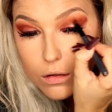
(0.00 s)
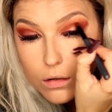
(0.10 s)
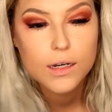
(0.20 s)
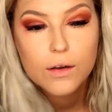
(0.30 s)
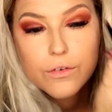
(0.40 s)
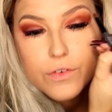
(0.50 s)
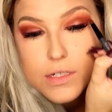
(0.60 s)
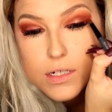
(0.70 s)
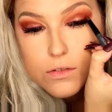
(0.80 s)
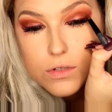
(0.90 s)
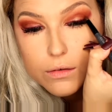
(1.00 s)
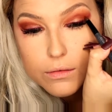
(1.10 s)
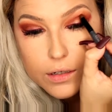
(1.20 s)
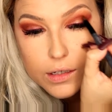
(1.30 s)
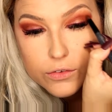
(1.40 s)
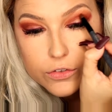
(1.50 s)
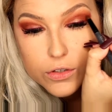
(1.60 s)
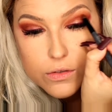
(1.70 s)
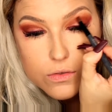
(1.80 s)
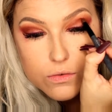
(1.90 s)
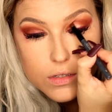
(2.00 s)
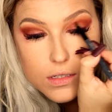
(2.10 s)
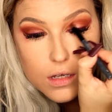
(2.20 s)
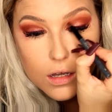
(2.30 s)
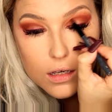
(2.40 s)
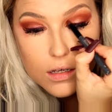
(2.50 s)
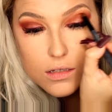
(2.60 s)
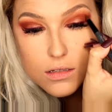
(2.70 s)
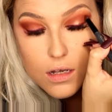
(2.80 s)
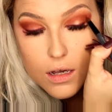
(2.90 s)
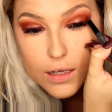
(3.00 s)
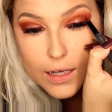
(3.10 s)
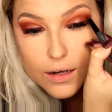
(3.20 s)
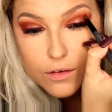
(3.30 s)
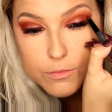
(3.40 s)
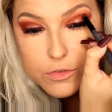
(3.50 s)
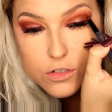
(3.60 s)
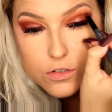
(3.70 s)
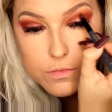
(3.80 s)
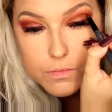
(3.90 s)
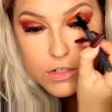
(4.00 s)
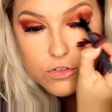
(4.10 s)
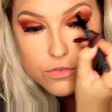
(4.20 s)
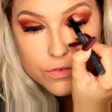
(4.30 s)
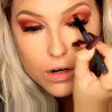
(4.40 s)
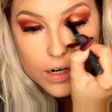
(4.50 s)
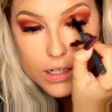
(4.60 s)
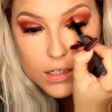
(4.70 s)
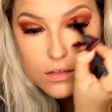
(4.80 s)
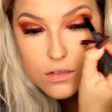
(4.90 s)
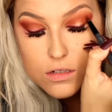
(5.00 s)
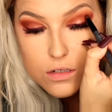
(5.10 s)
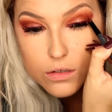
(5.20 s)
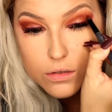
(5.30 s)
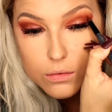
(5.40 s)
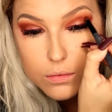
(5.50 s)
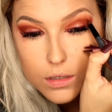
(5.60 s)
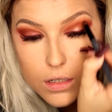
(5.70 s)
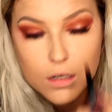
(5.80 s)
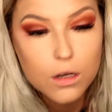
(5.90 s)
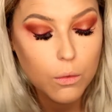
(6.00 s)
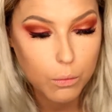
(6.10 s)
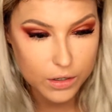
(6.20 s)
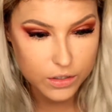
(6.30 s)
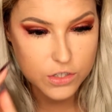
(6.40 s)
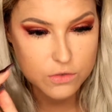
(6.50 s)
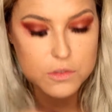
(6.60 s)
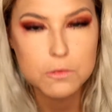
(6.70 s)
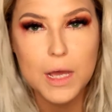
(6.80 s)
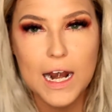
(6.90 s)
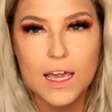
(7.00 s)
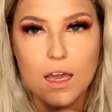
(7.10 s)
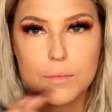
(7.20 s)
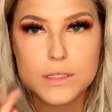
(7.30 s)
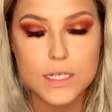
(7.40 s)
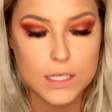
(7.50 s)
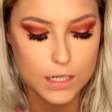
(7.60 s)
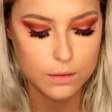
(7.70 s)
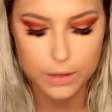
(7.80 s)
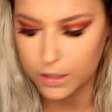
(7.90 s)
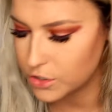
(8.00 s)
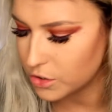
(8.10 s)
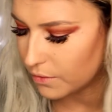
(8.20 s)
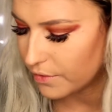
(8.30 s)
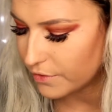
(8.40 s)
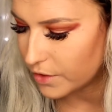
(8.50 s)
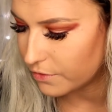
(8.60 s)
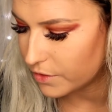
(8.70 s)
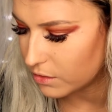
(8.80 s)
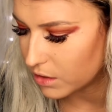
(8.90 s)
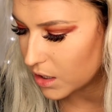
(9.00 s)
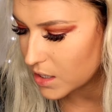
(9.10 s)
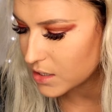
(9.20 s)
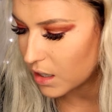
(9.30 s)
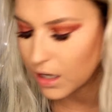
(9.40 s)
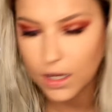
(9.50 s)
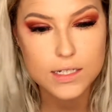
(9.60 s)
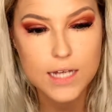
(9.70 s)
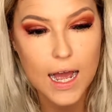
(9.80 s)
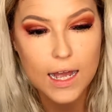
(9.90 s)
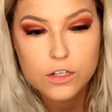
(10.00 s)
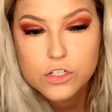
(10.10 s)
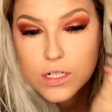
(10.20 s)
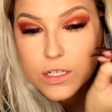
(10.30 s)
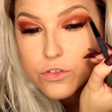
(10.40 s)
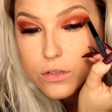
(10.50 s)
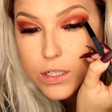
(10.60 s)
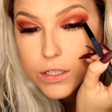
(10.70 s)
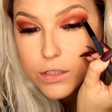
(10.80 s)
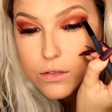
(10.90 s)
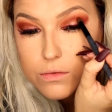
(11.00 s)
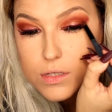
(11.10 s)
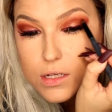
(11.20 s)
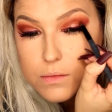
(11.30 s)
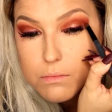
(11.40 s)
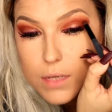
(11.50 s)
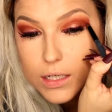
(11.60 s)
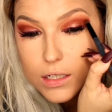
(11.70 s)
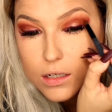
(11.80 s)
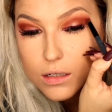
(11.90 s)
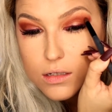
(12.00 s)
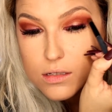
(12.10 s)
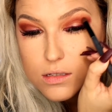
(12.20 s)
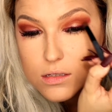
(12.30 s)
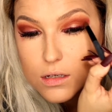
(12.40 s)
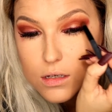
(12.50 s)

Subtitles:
Now, obviously you don't need to use all these colors. Again, I've just been trying to, when I use a palette, and particularly when I do a review for you guys, I like to actually try and use as many colors